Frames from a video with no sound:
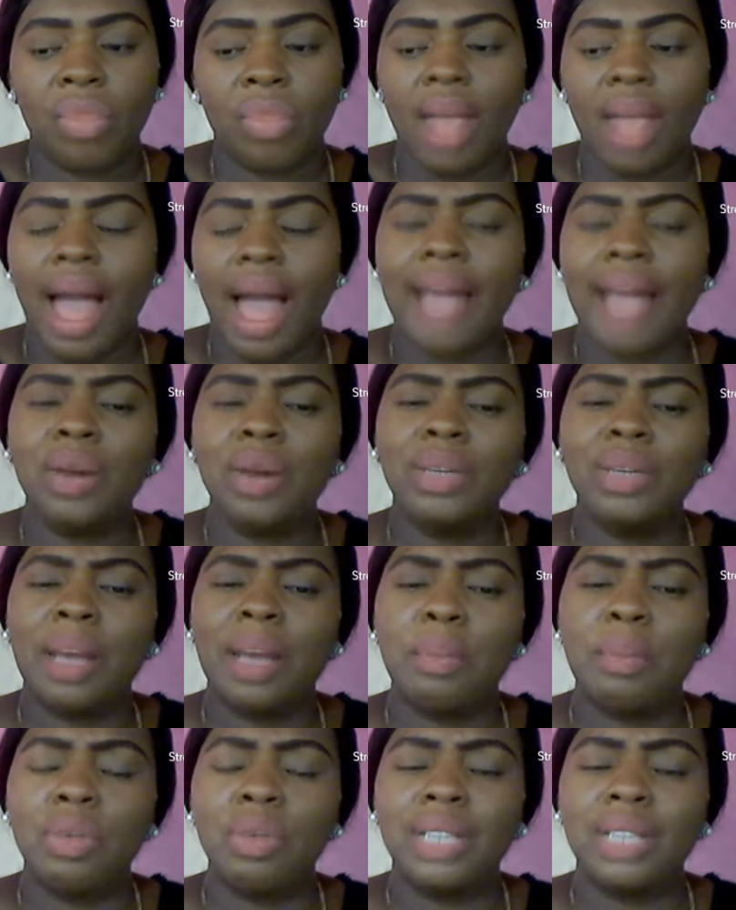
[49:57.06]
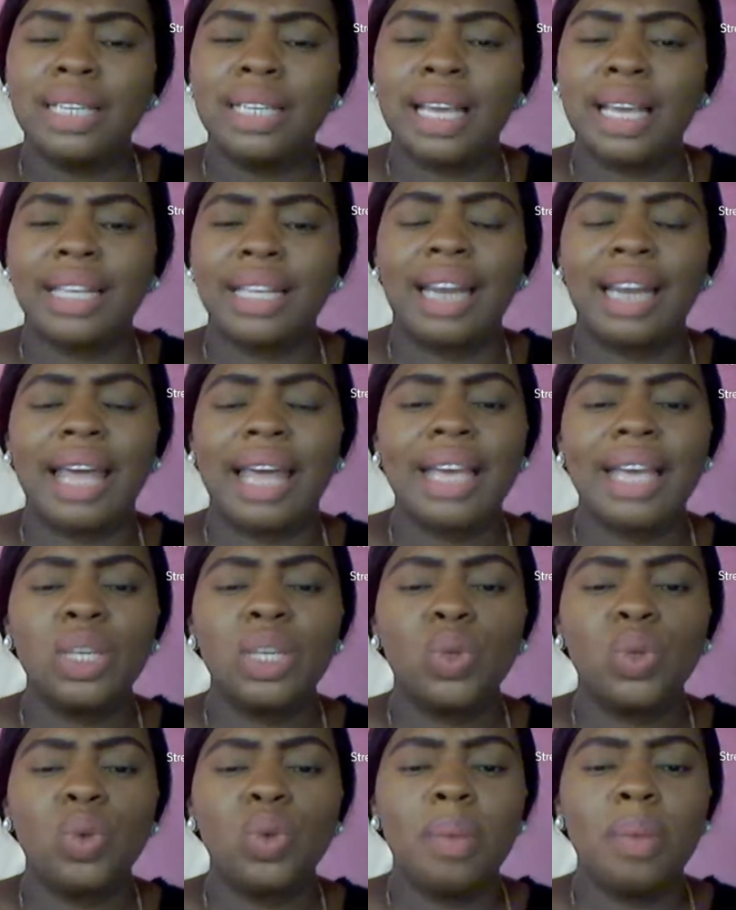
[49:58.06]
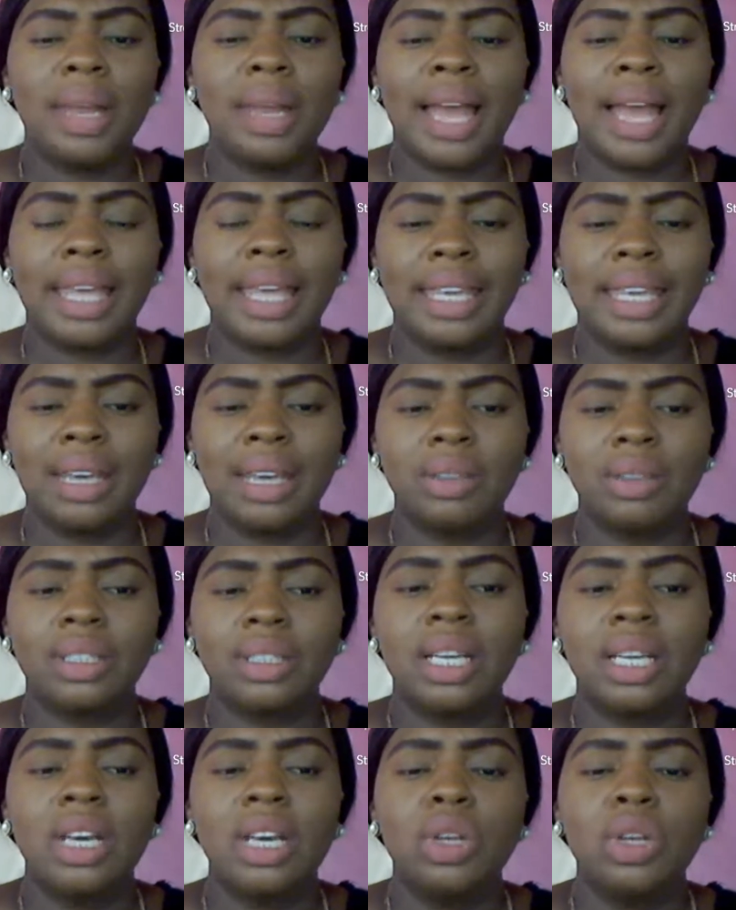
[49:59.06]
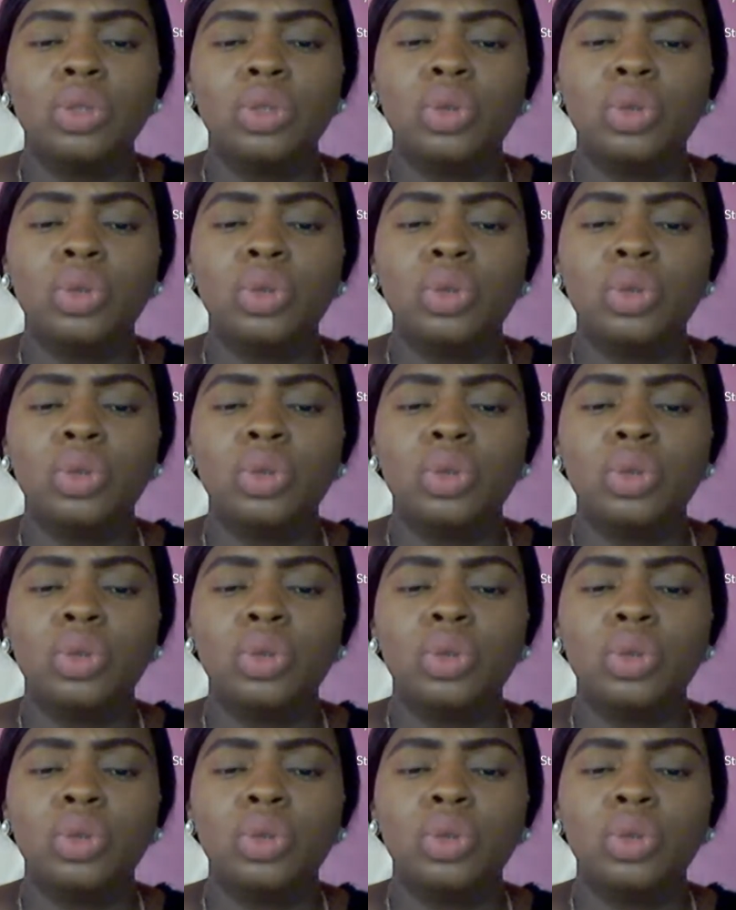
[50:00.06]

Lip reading: I know they are mostly targeted against women and girls to